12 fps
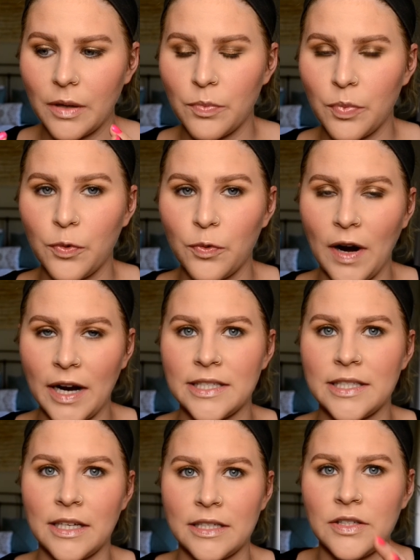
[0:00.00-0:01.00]
price
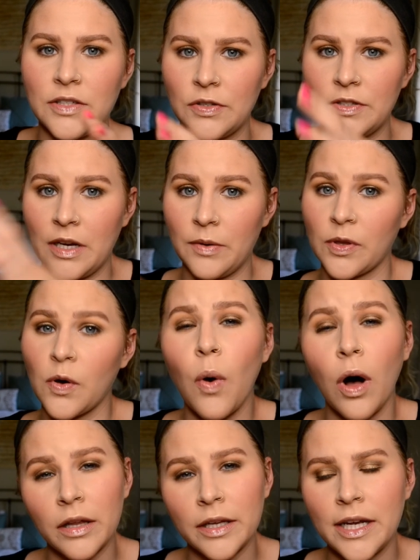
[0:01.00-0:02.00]
does associate with
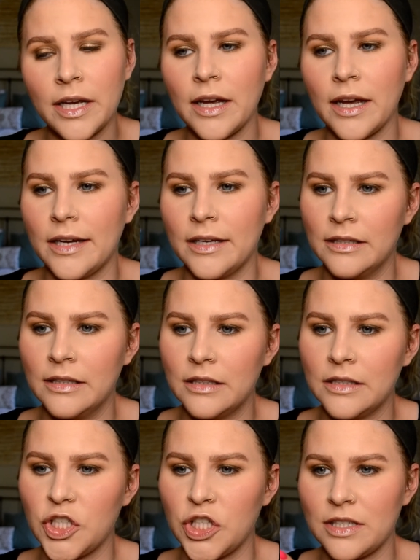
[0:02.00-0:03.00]
quality, and
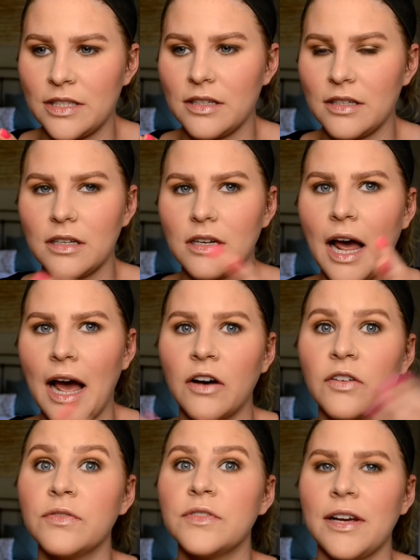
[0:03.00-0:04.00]
just
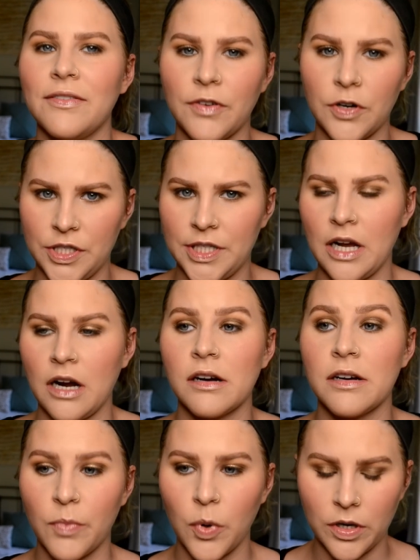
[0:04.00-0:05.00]
how diverse they are and
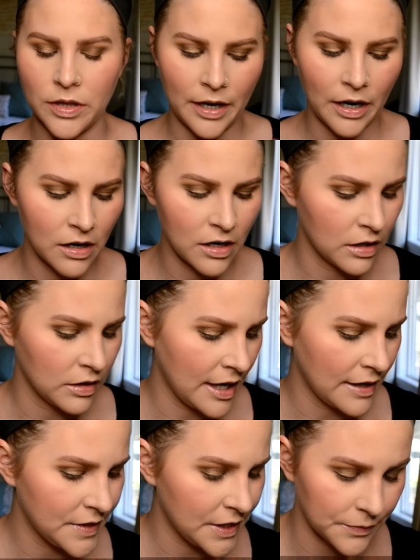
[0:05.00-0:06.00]
important they are in our
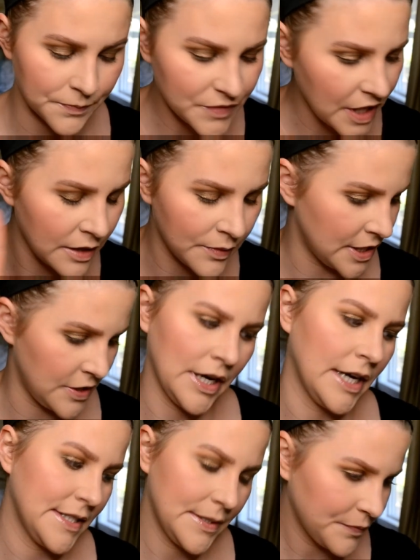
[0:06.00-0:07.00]
lives. So anyways, you
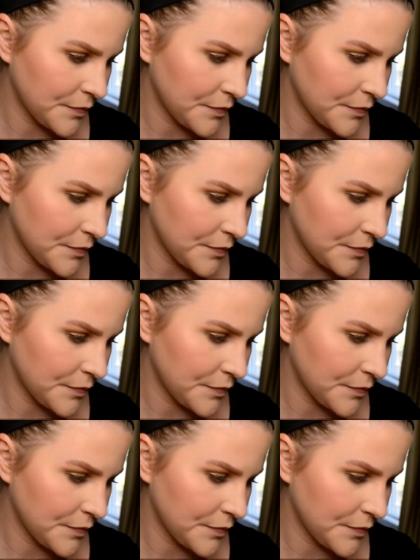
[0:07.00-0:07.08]
guys,